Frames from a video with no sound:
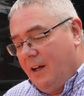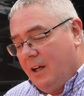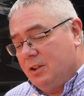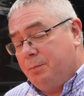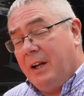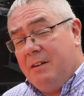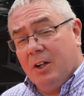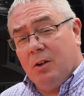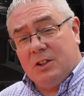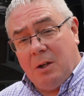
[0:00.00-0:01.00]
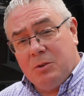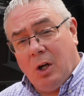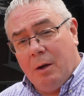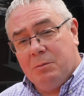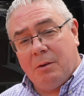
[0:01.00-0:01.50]
because believe it or not,
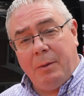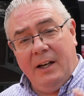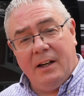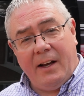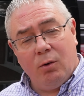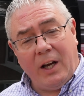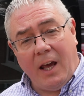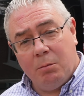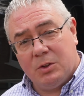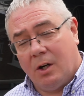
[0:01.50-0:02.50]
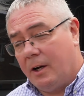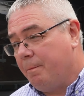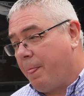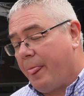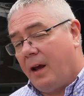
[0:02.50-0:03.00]
sometimes I've been on a campsite
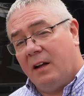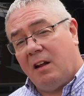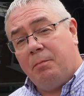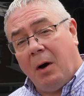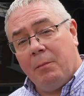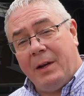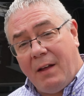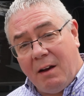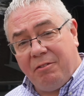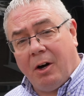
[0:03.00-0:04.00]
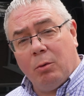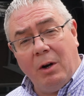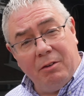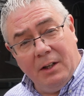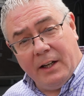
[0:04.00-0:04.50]
and they've parked me that far away
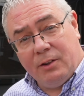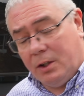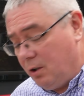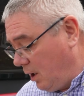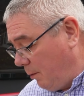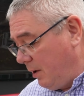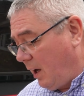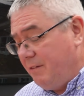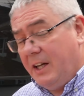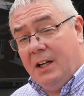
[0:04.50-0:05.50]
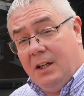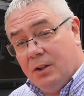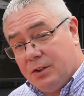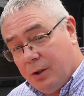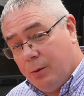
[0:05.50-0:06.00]
from the electric hookup. I've needed to
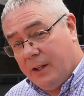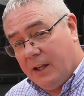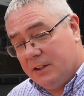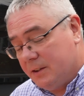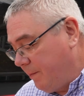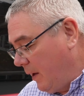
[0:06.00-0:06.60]
use 2 of these.